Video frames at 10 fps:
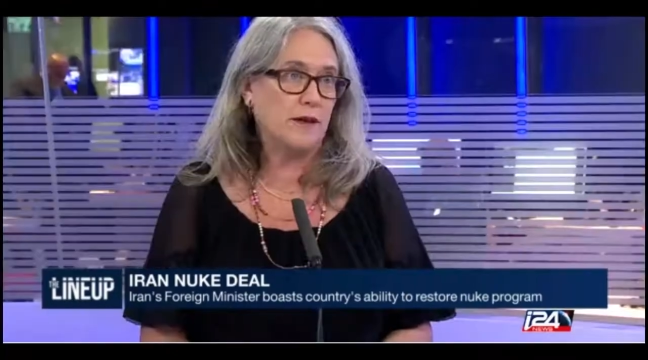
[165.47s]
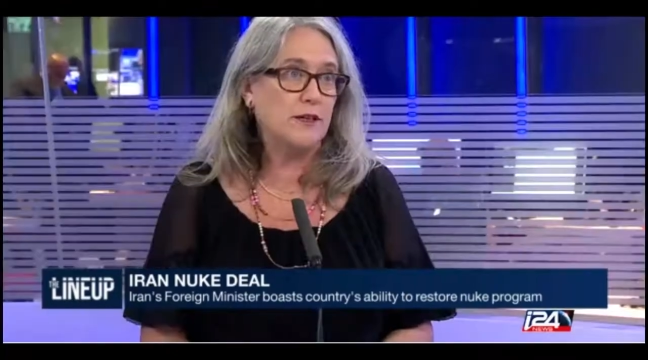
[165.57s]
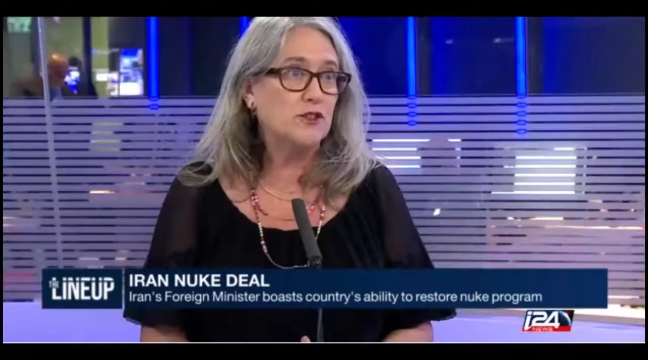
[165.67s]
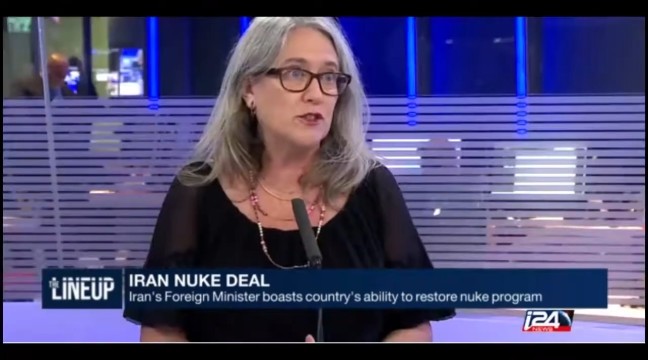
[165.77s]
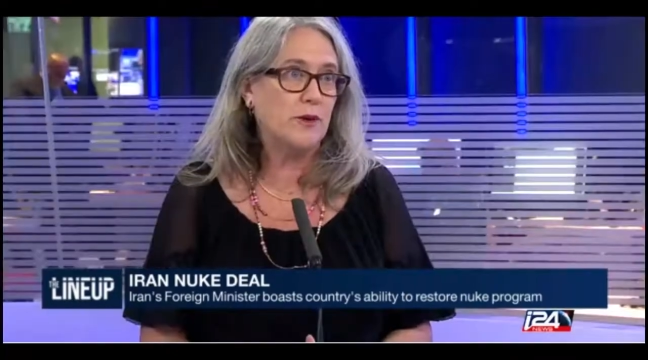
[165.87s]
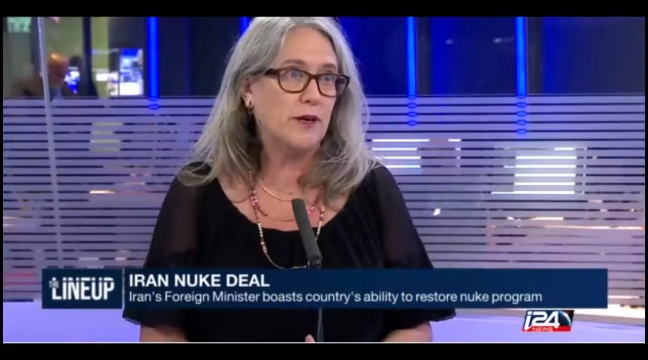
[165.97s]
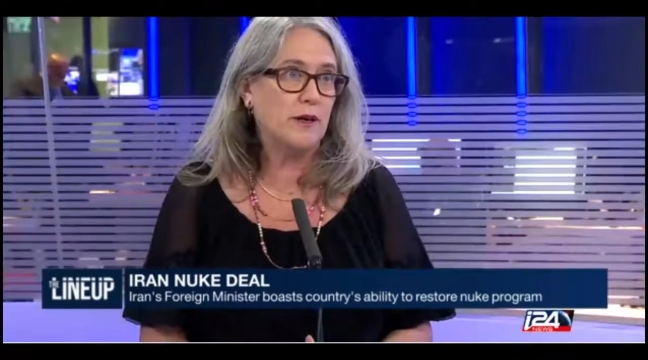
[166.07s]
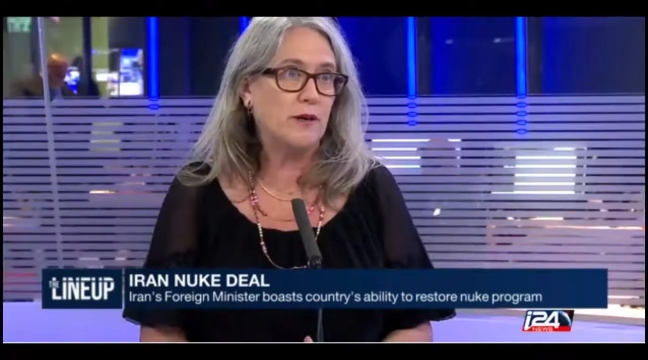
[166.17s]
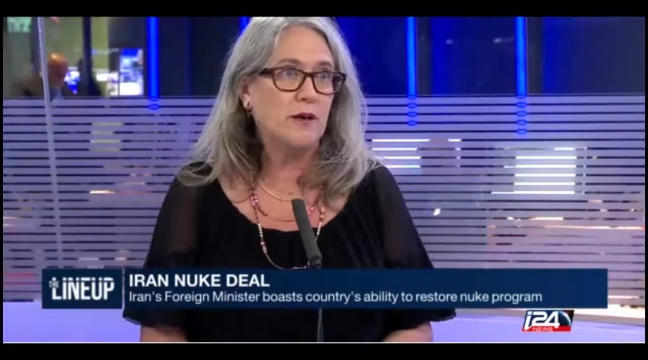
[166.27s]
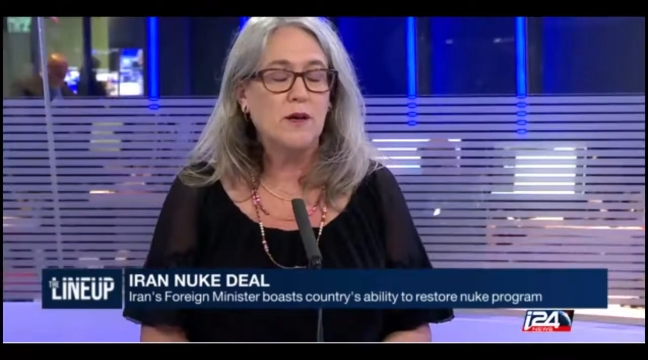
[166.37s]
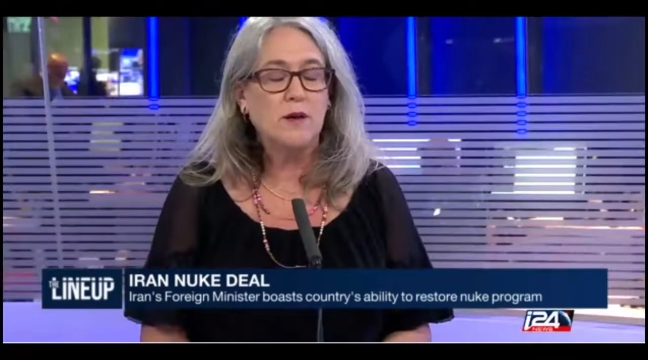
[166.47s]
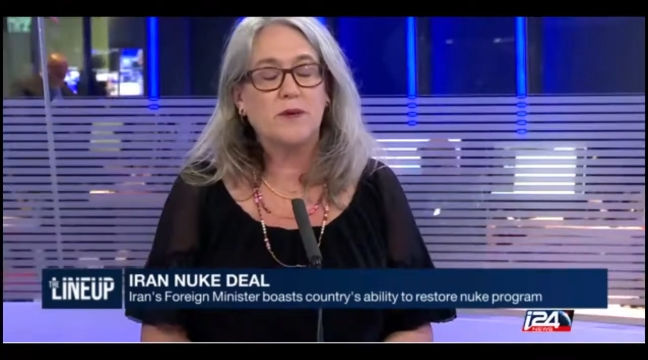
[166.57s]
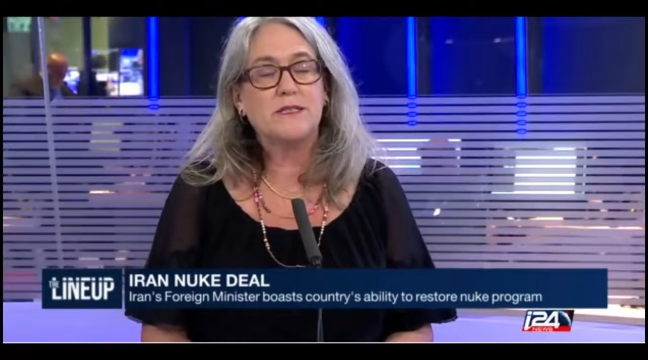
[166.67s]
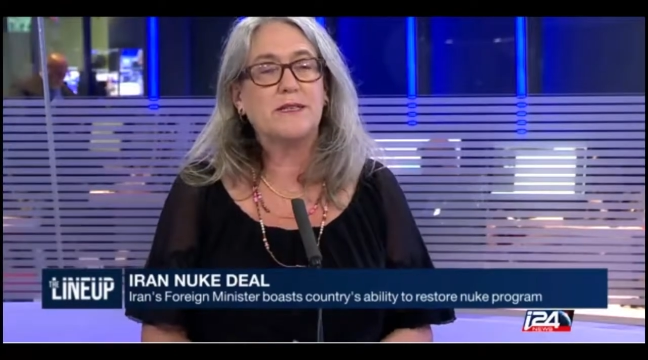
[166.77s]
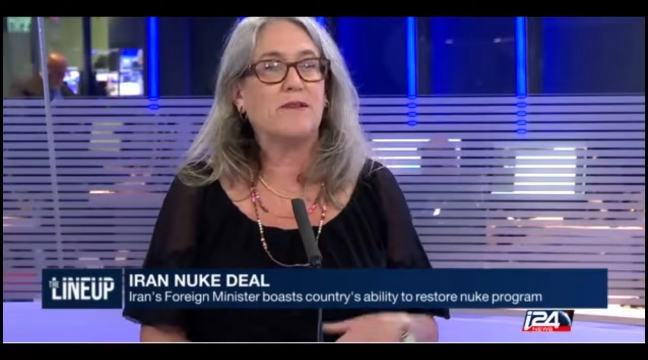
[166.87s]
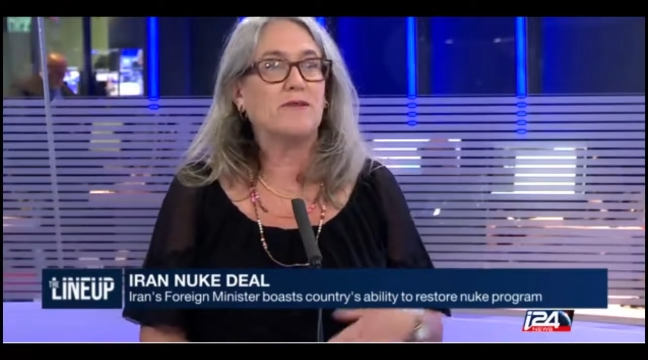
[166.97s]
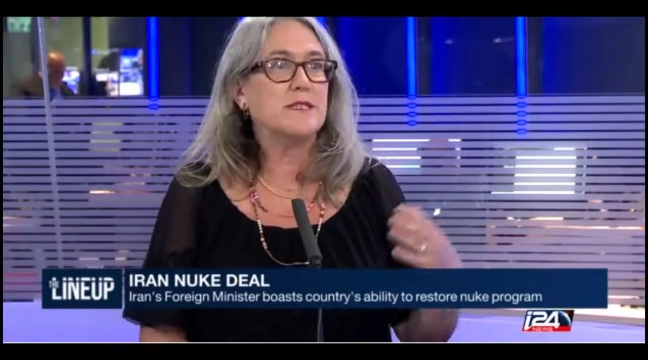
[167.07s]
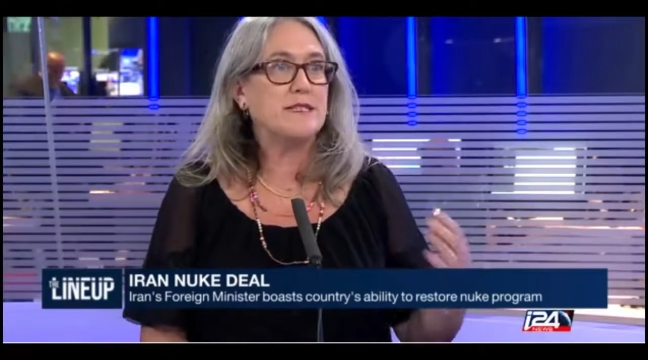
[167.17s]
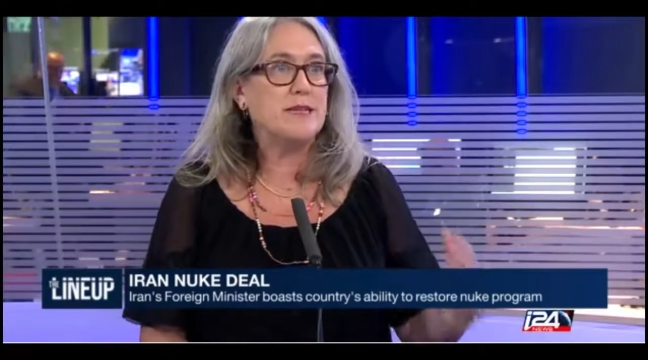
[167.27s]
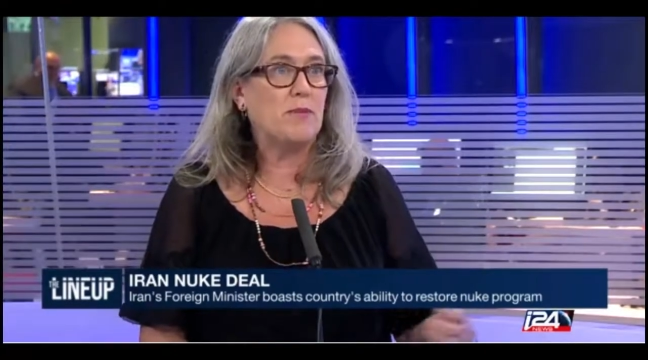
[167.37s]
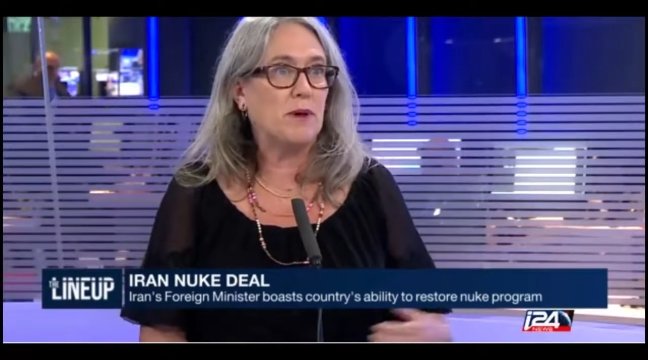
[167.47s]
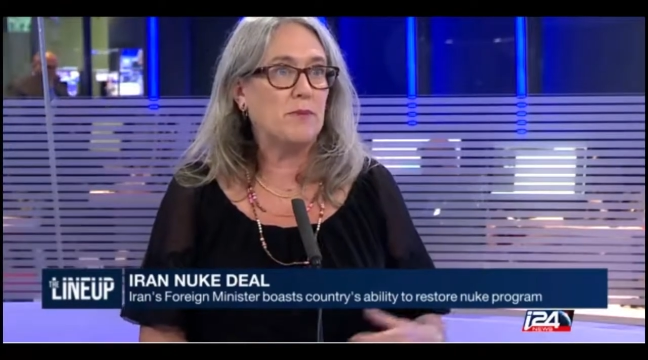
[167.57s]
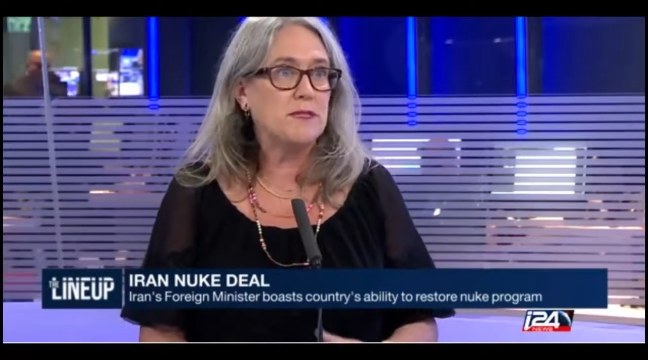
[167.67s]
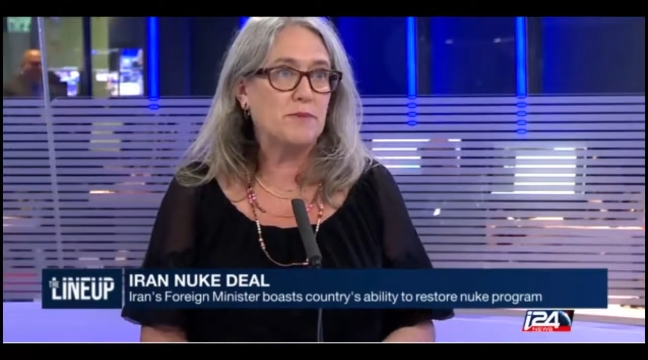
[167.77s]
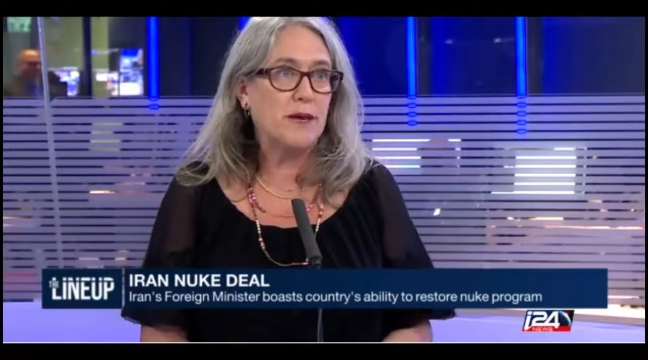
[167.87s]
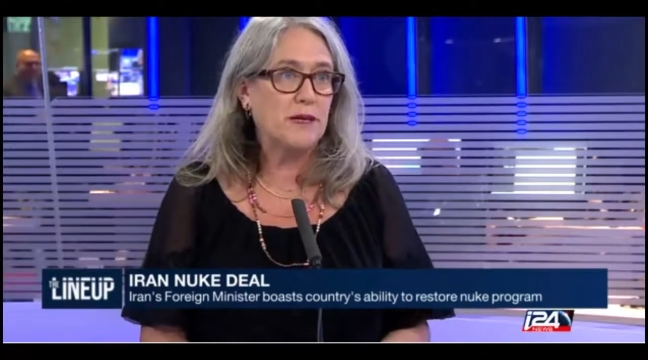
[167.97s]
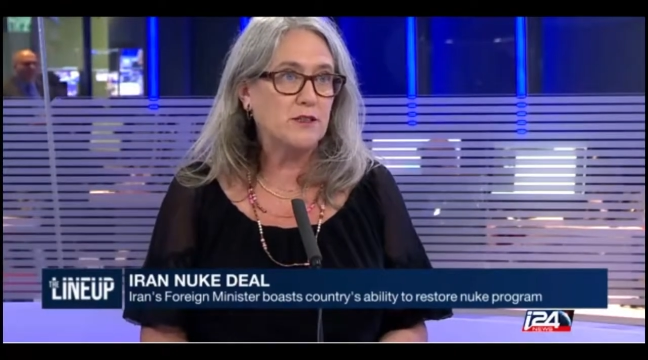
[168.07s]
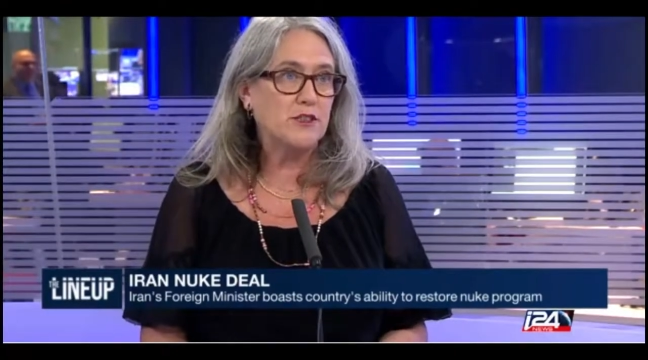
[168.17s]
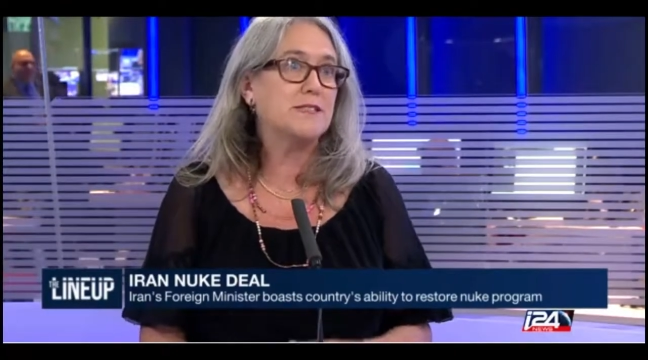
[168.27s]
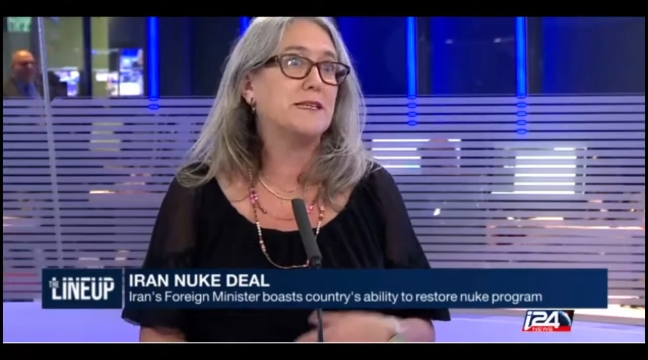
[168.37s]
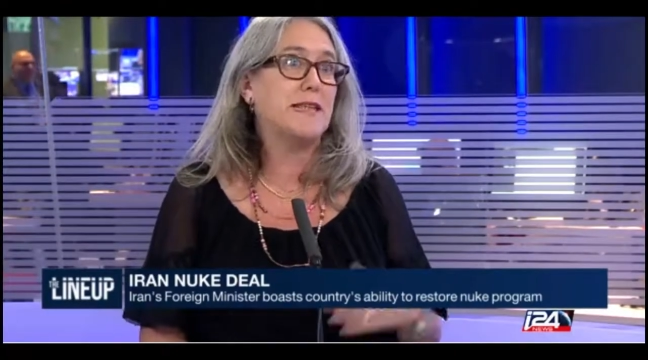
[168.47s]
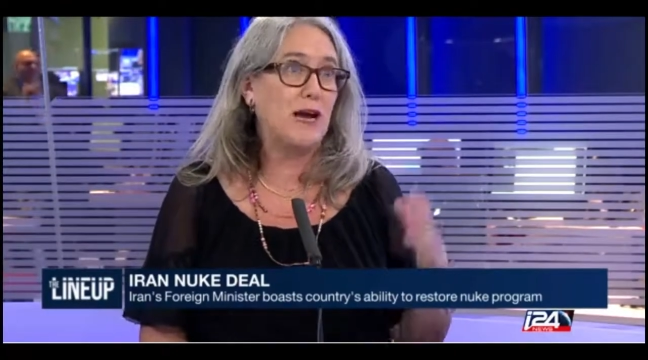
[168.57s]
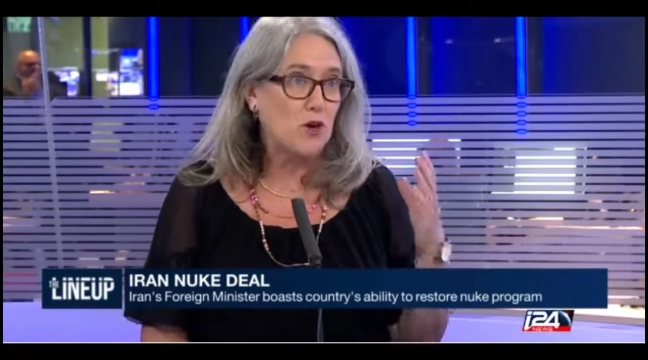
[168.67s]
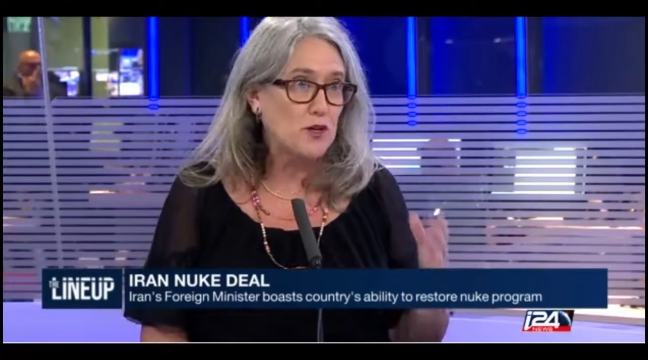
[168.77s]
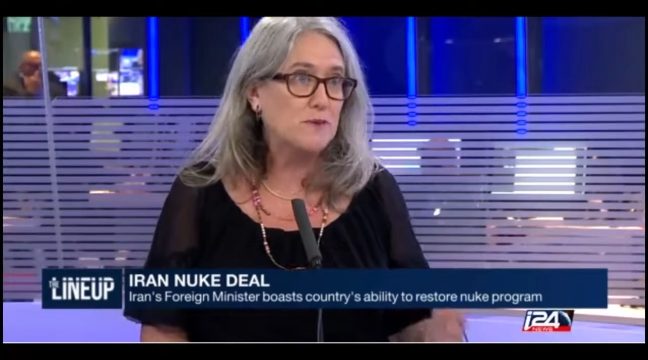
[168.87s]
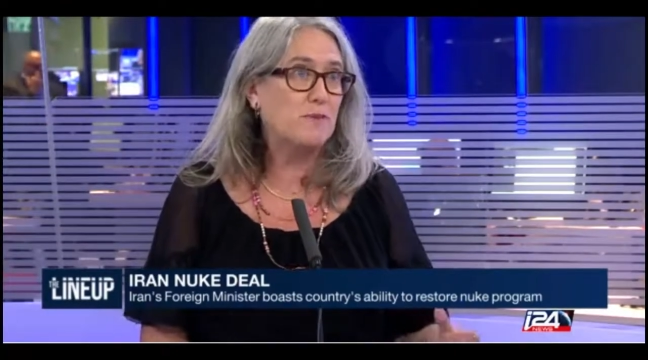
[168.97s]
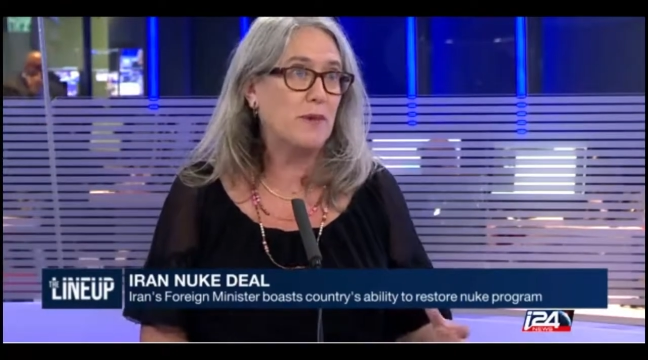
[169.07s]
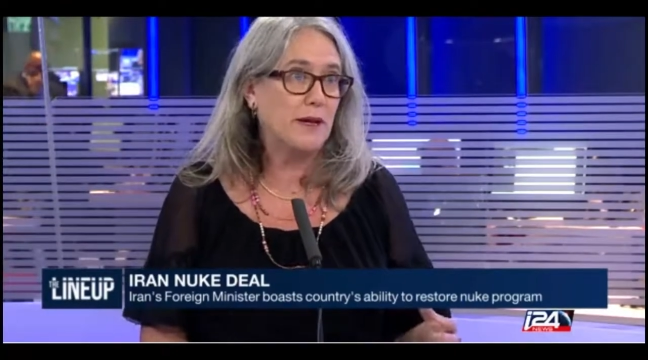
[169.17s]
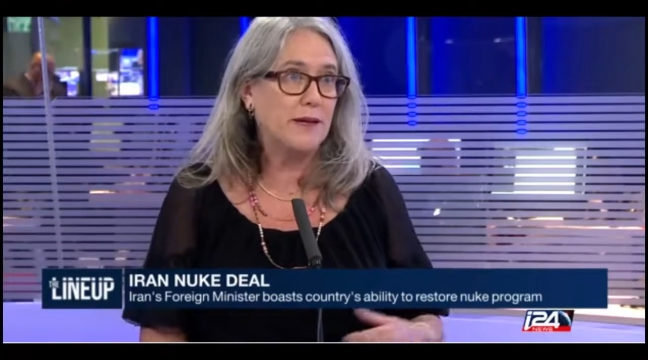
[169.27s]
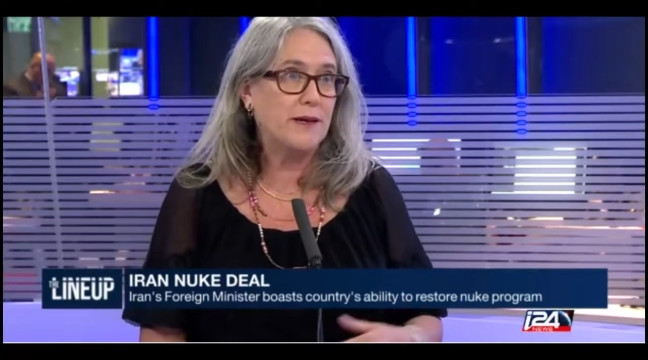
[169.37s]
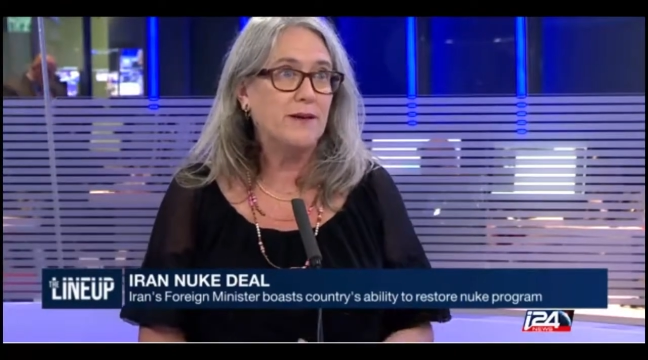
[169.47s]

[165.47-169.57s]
issue here because they have to step up inspections, and that costs money.